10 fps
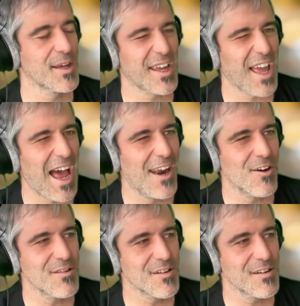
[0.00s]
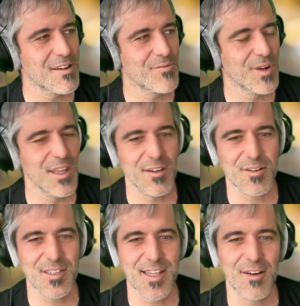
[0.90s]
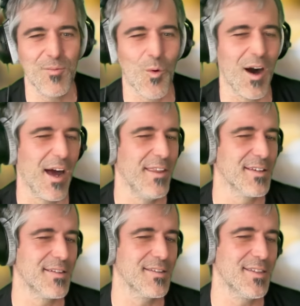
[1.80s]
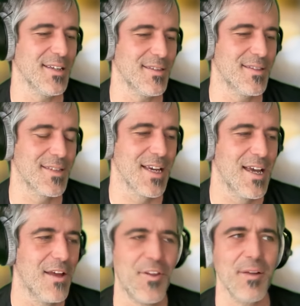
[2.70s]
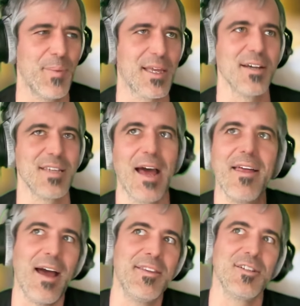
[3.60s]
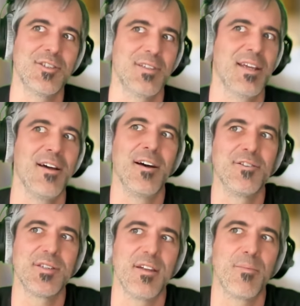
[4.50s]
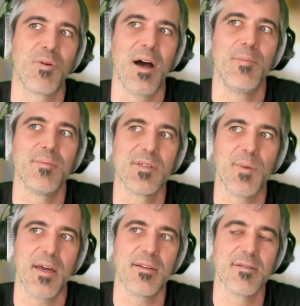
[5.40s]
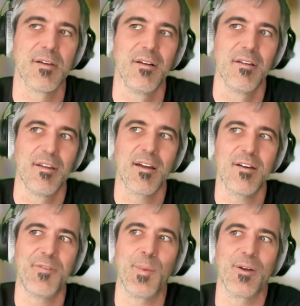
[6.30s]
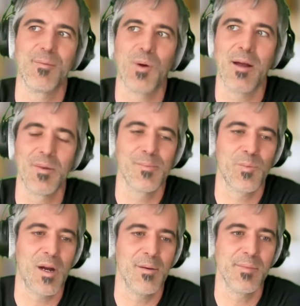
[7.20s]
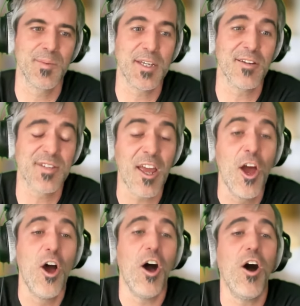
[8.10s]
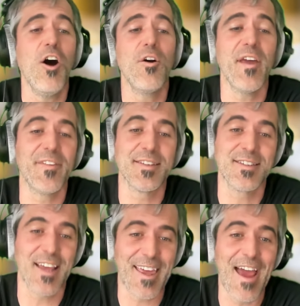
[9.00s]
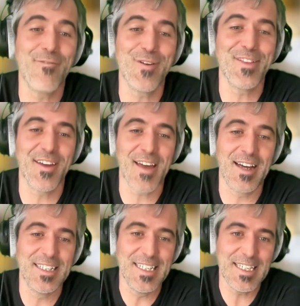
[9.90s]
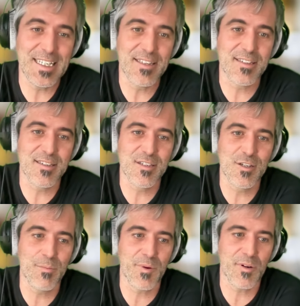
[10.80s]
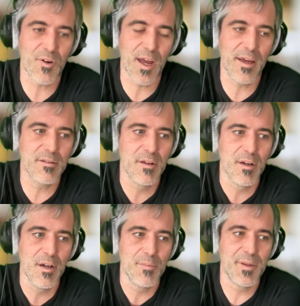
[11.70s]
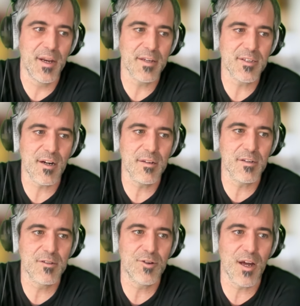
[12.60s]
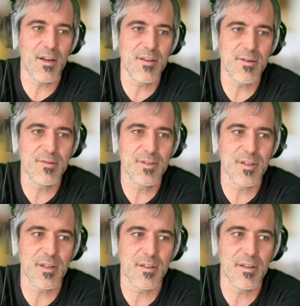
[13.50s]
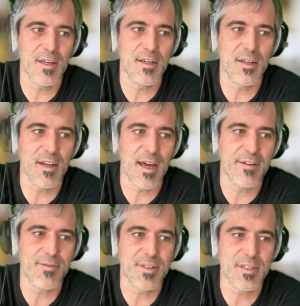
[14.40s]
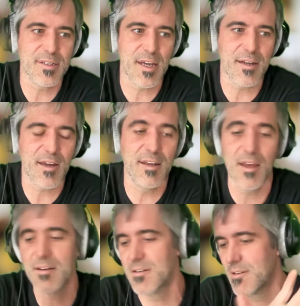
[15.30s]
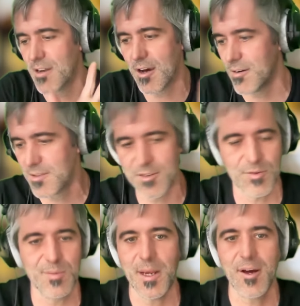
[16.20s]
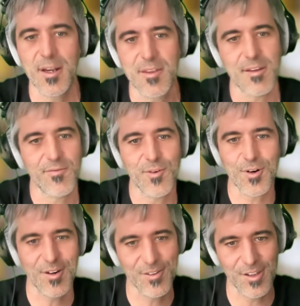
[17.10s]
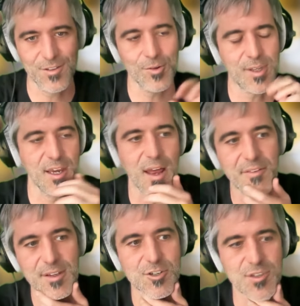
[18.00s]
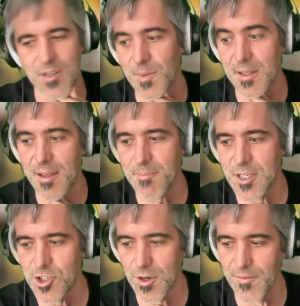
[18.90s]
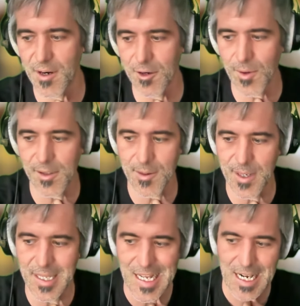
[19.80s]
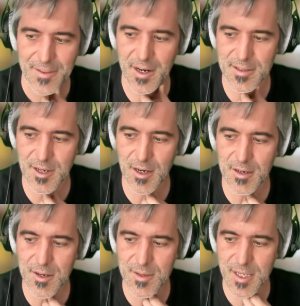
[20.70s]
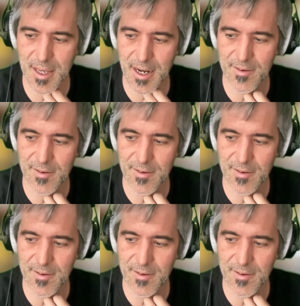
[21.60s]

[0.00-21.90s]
I like I don't really understand why this exists. Not because I, I just didn't understand the problem space. Then I got familiar with the problem space. I was like, oh yeah, this is like everything I need. This is super great. But then I started to try to use it, and then I was like, and and no disrespect or anything for the toolkit. I think it's just something that matured very quickly. But then I started using it.